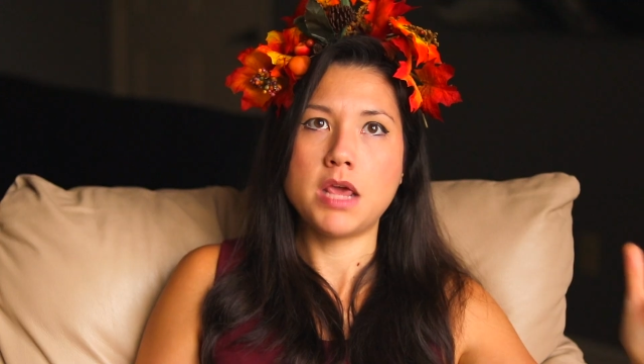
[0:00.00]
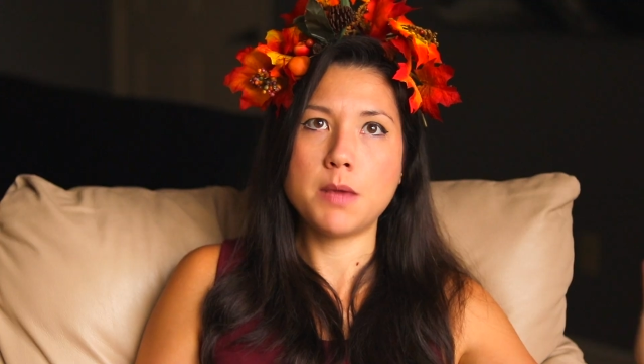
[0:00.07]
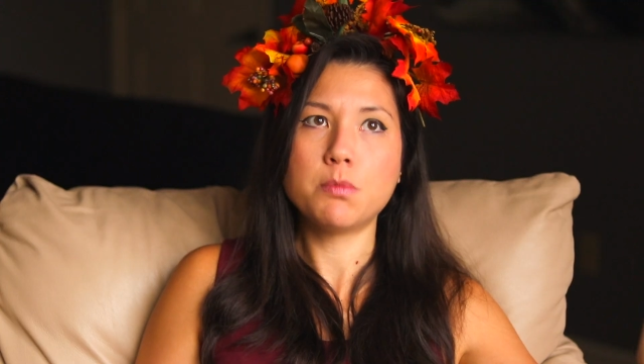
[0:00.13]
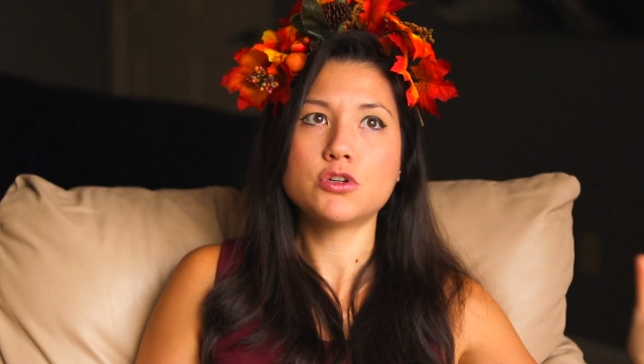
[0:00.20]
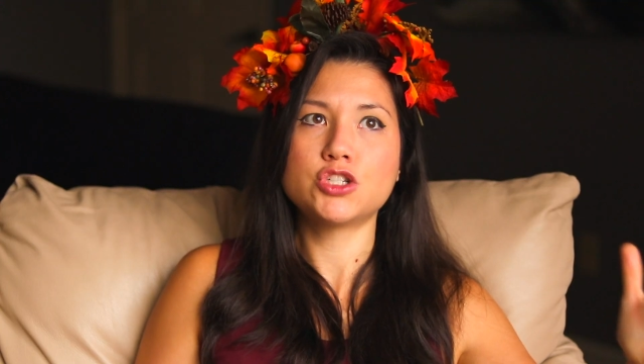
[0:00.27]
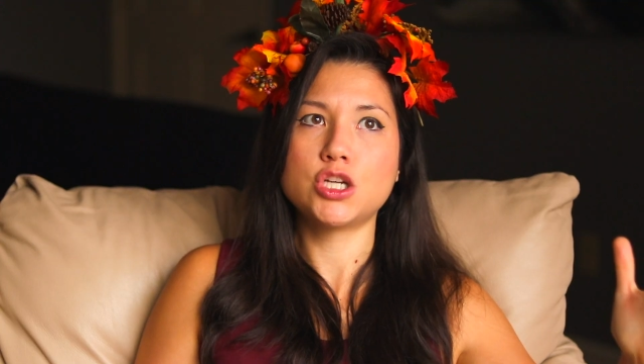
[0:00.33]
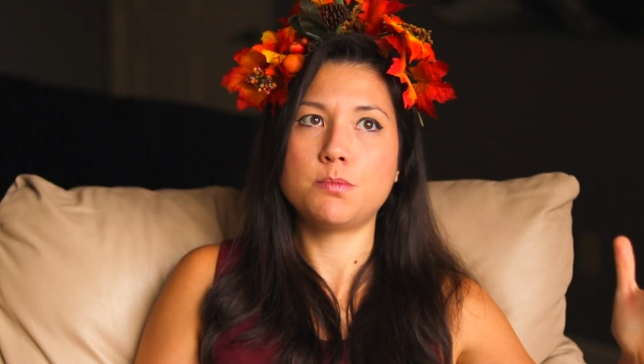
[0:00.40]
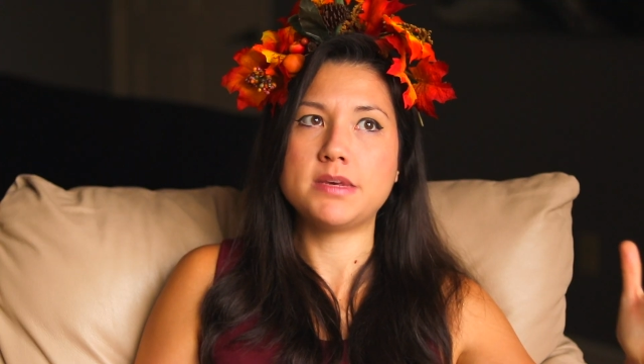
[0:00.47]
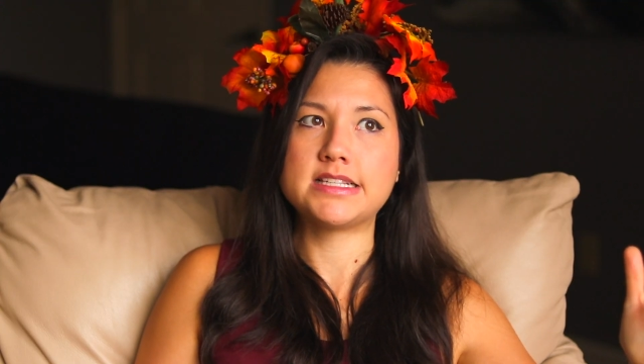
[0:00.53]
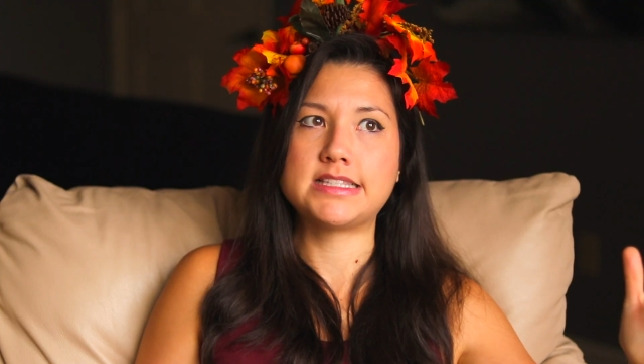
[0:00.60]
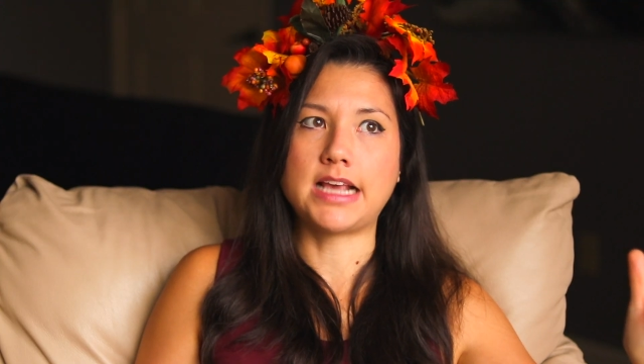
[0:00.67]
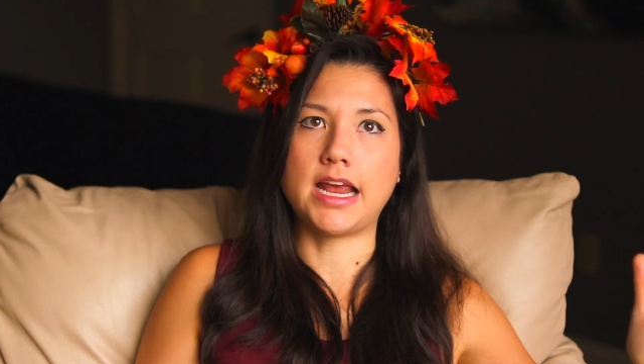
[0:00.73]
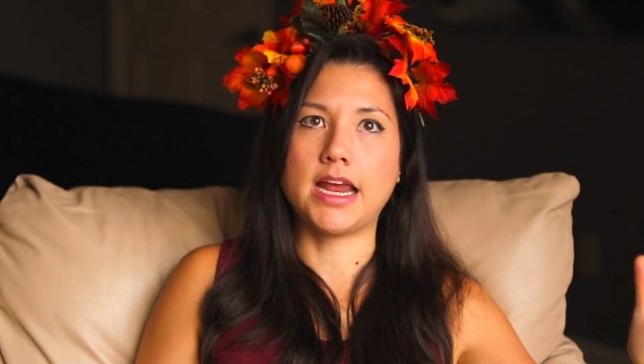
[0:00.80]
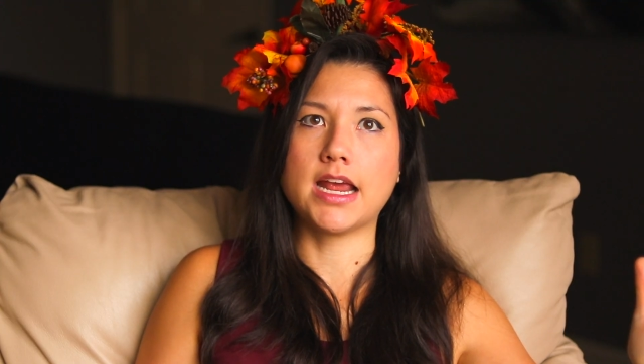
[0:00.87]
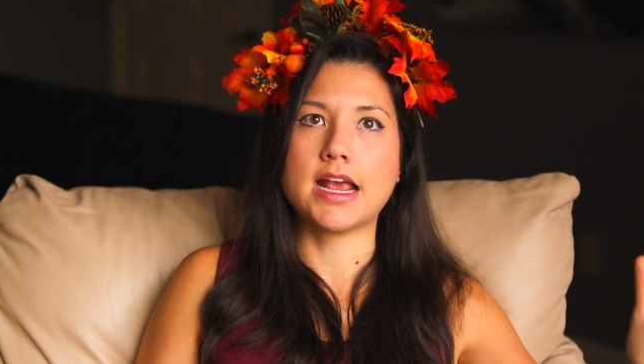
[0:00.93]
People should be
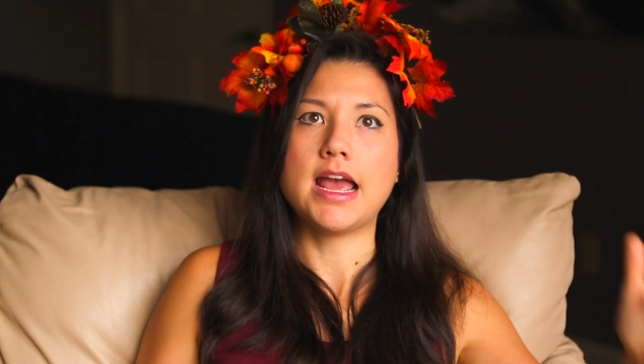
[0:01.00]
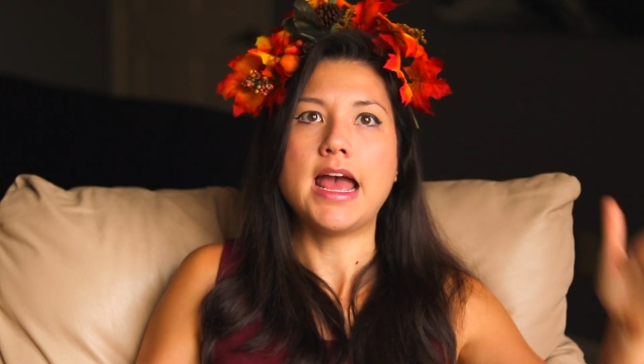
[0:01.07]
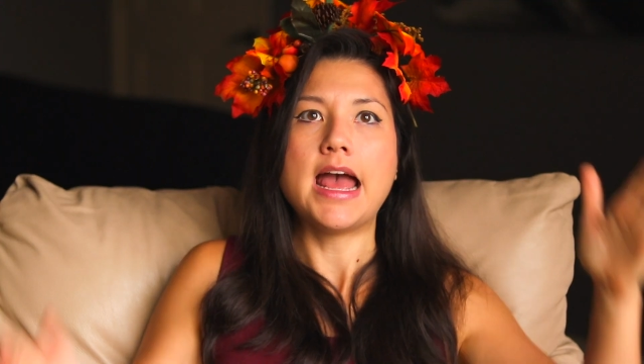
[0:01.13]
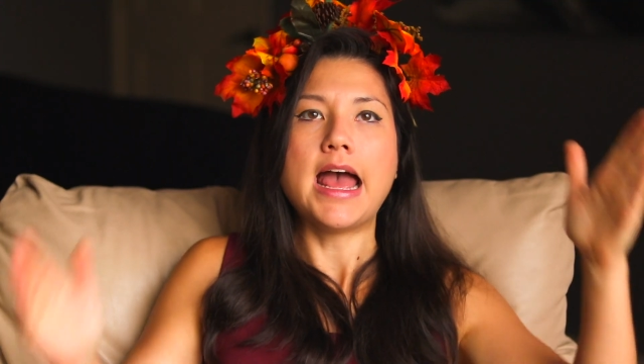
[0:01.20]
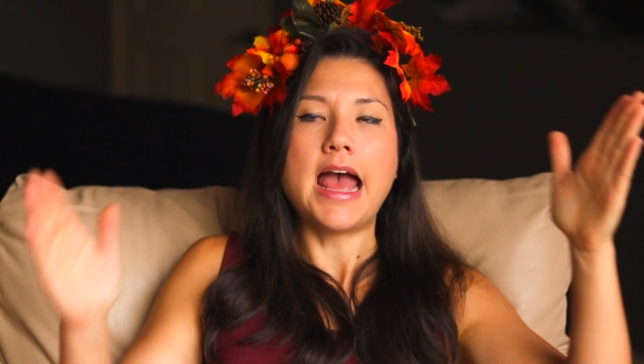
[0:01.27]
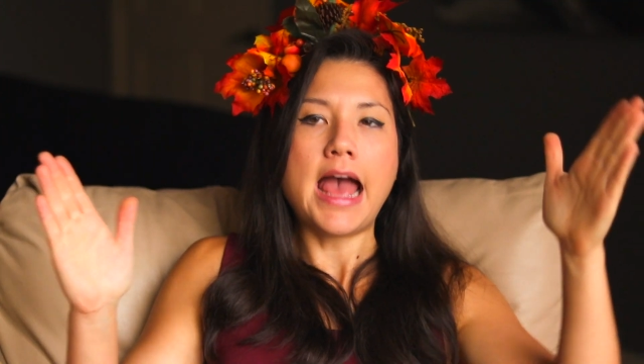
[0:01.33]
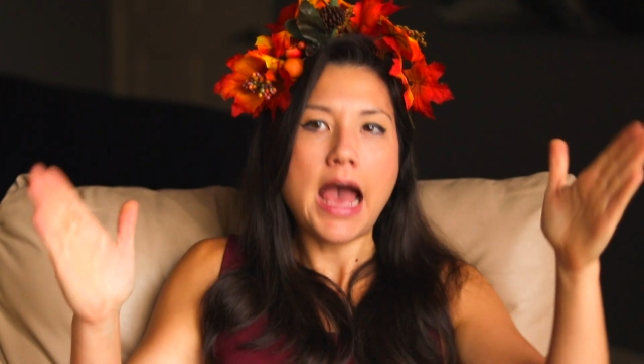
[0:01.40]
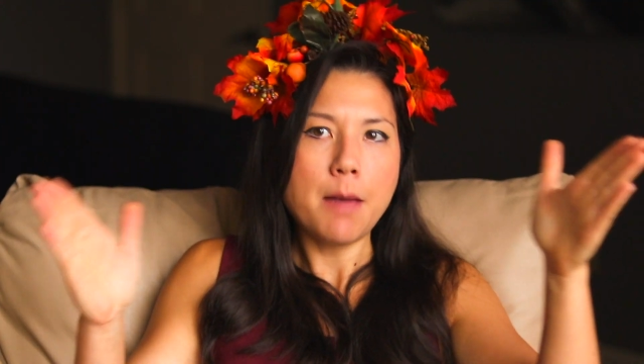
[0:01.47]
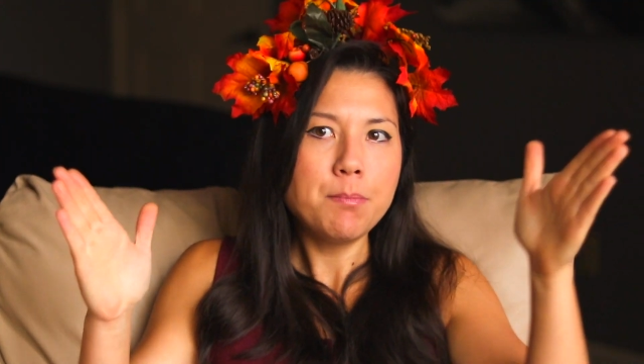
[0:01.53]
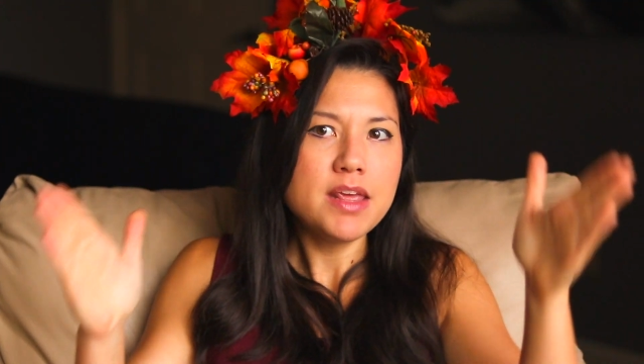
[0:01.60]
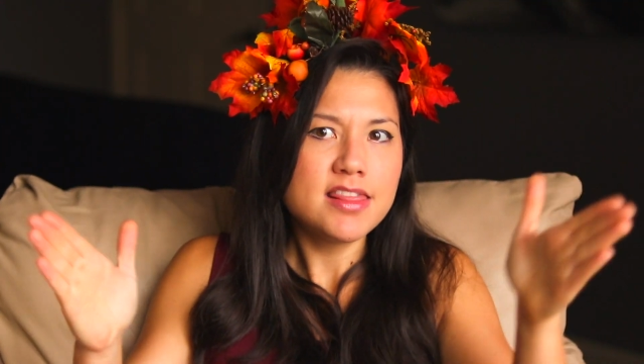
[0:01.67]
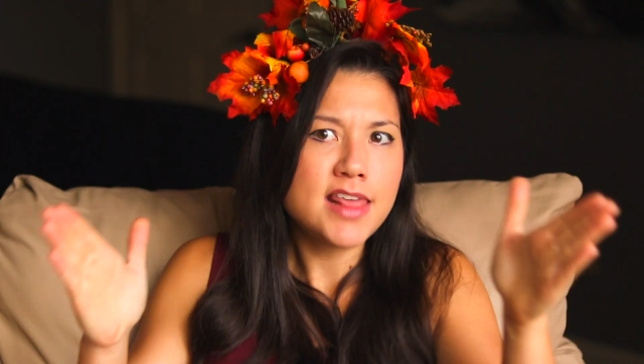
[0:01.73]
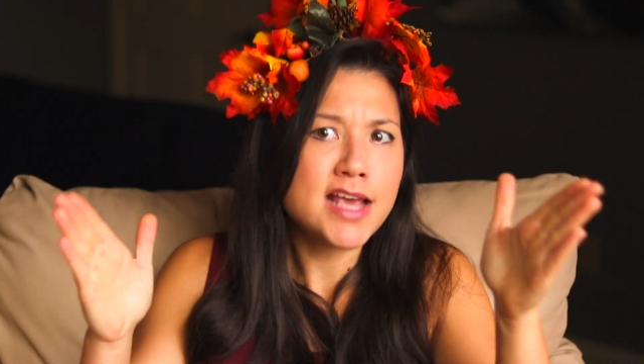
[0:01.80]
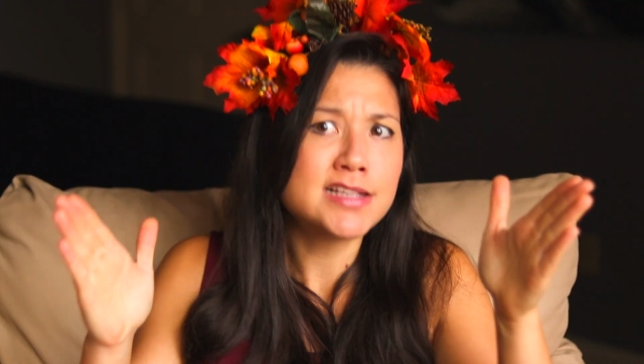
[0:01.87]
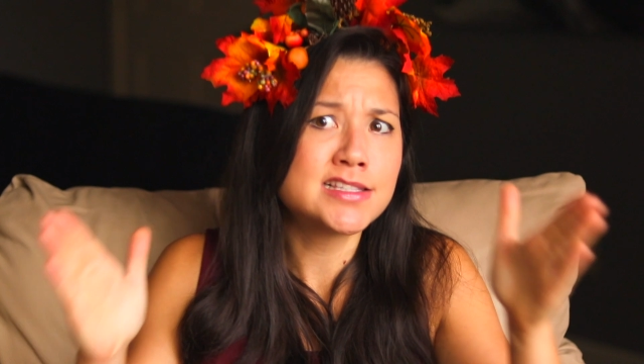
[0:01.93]
saying, Happy
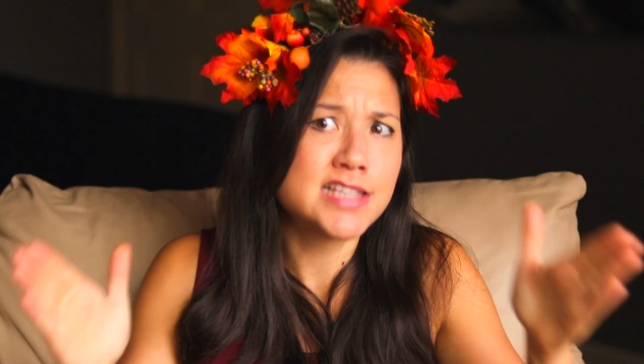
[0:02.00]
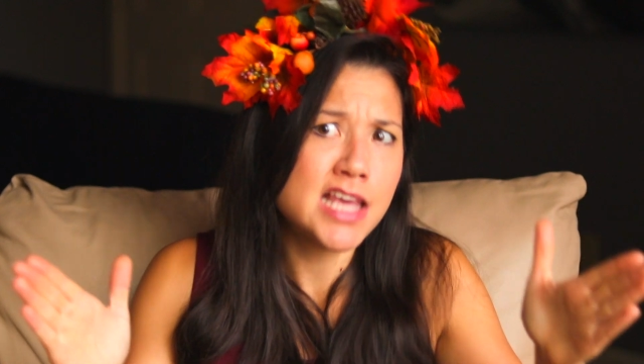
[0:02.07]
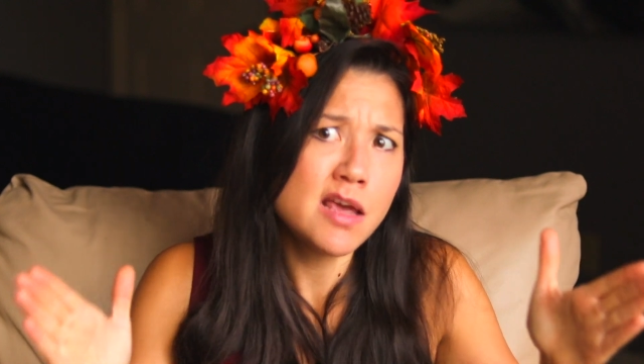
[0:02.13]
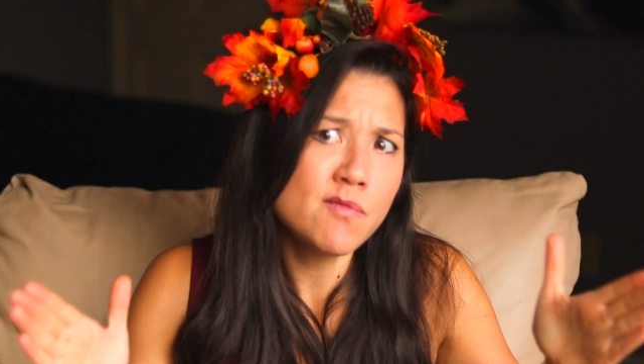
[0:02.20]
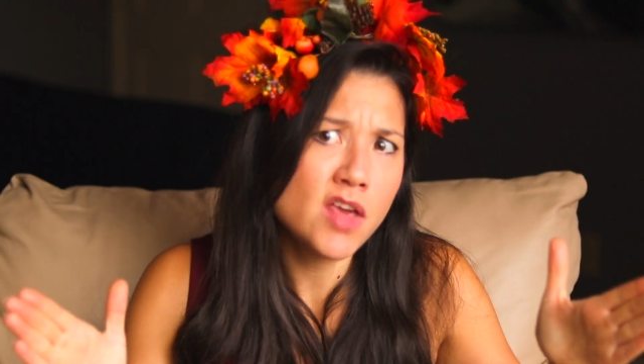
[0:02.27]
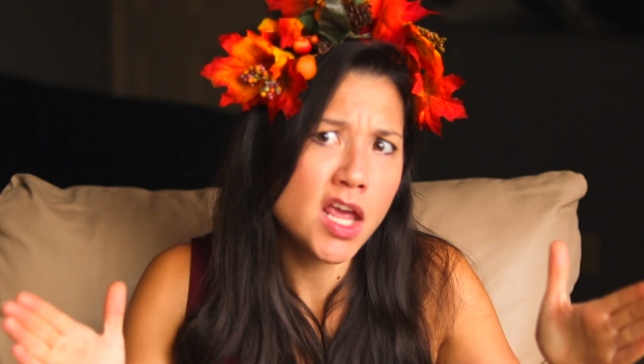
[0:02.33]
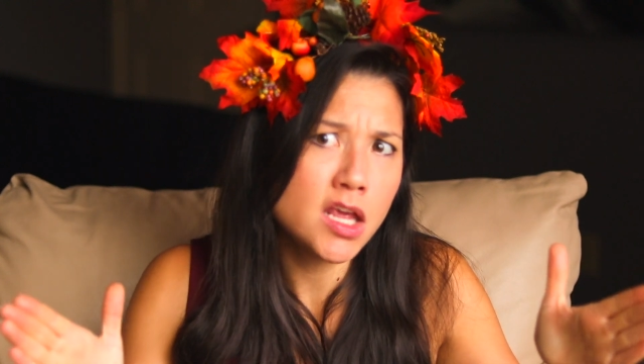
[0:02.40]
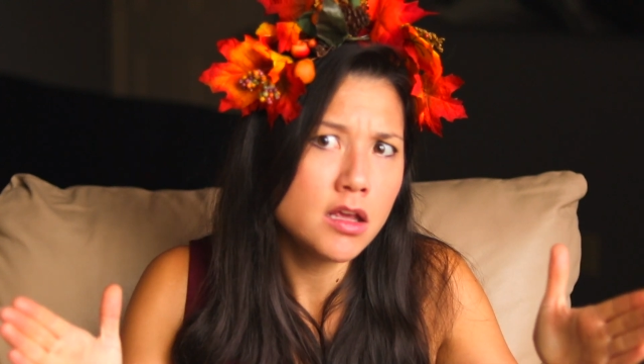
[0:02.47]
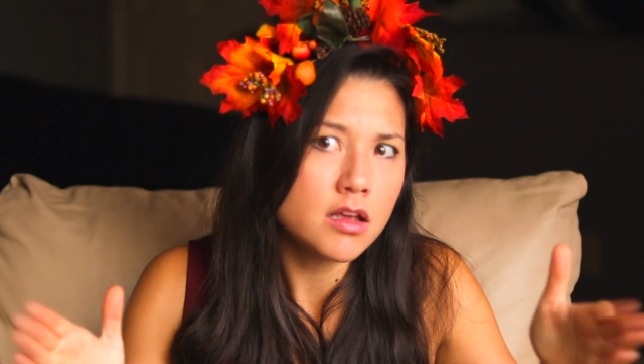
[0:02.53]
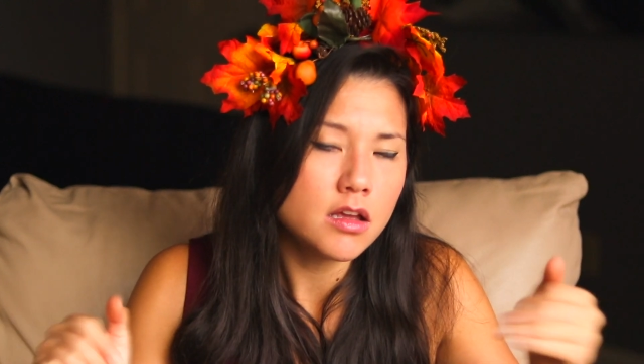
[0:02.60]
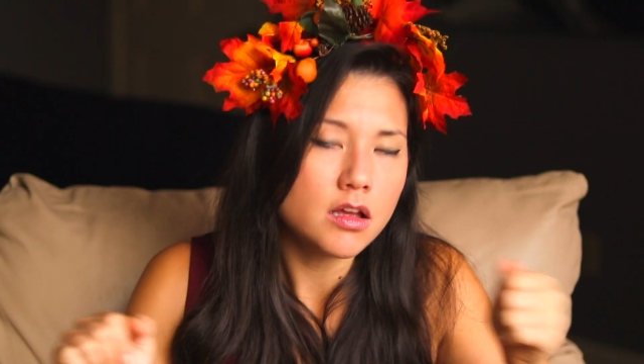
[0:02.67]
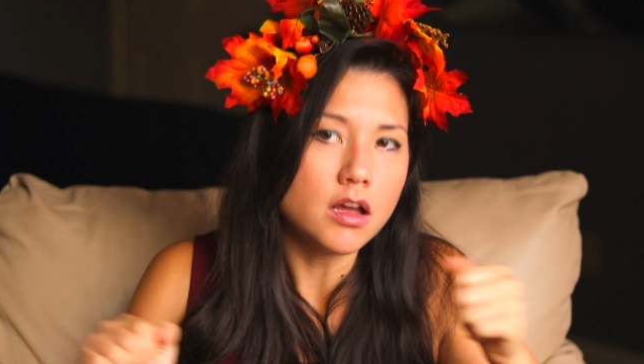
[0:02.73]
Thanksgiving